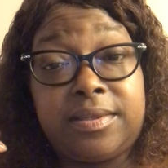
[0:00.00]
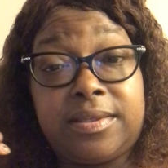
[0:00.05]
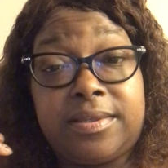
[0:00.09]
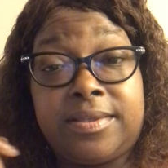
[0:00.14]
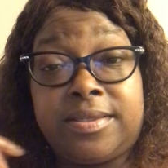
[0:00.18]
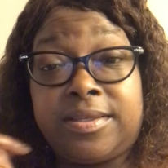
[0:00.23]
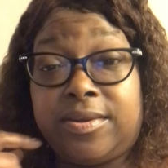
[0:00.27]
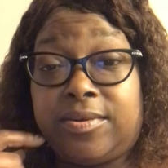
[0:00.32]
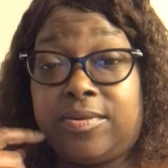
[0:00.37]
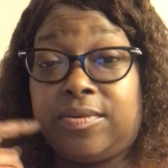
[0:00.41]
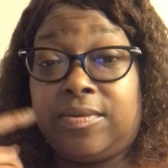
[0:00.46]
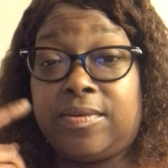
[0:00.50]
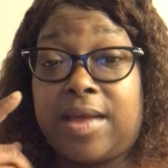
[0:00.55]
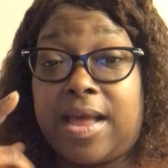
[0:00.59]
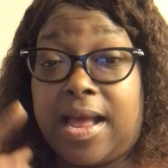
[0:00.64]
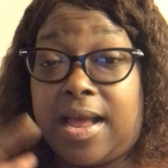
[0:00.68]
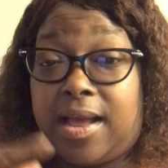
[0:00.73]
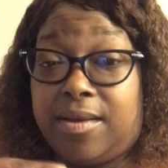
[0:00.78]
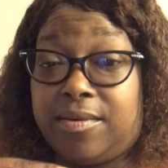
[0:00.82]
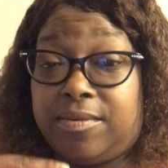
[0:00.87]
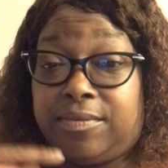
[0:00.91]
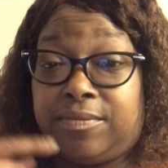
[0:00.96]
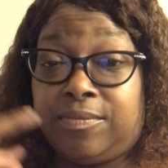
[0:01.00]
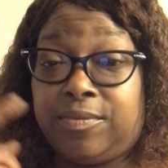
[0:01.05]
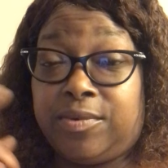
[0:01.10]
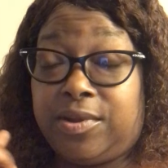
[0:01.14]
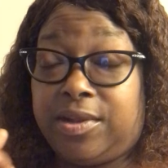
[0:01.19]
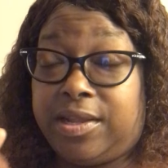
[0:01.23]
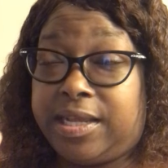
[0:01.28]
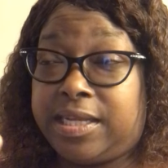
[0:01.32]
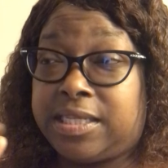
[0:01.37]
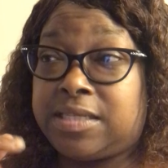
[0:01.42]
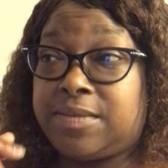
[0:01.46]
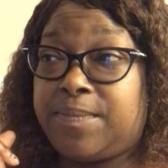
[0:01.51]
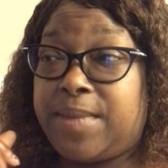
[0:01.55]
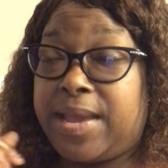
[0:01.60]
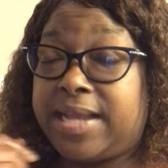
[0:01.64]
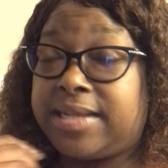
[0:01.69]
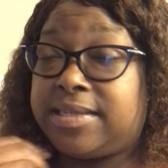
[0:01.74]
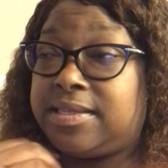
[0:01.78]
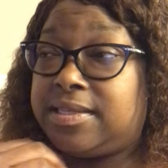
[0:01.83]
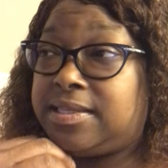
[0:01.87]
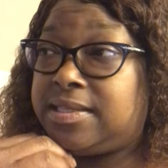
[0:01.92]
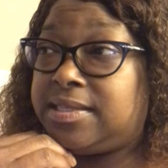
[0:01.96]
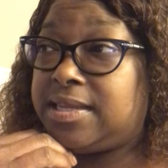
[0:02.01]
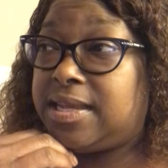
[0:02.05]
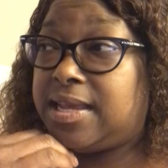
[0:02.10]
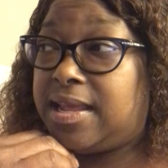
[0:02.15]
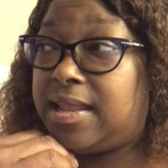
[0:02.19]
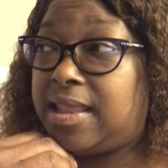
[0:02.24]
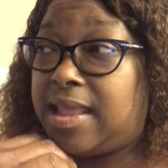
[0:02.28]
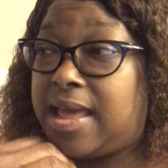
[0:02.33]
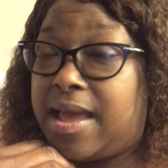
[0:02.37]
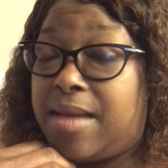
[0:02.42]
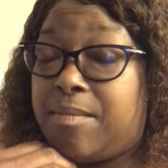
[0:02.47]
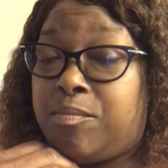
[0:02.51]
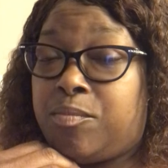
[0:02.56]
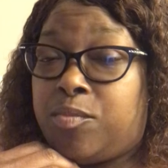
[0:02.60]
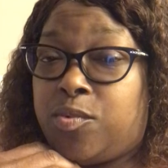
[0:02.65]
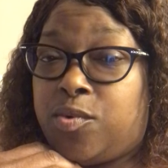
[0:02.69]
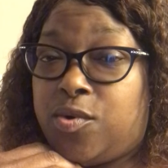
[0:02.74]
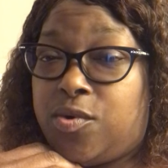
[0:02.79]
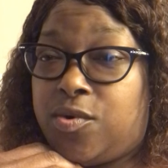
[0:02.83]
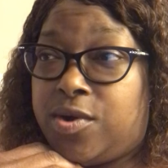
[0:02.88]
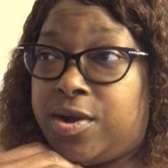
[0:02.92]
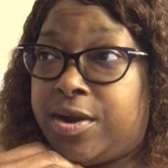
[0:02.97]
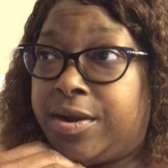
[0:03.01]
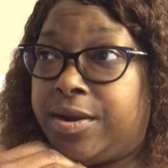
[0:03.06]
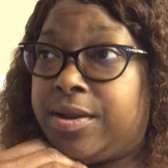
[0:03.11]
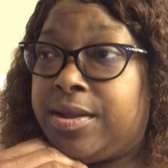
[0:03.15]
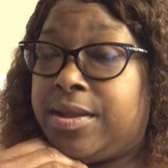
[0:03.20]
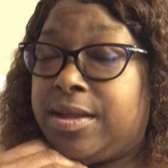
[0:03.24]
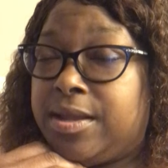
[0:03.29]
So I will expect to see a lot more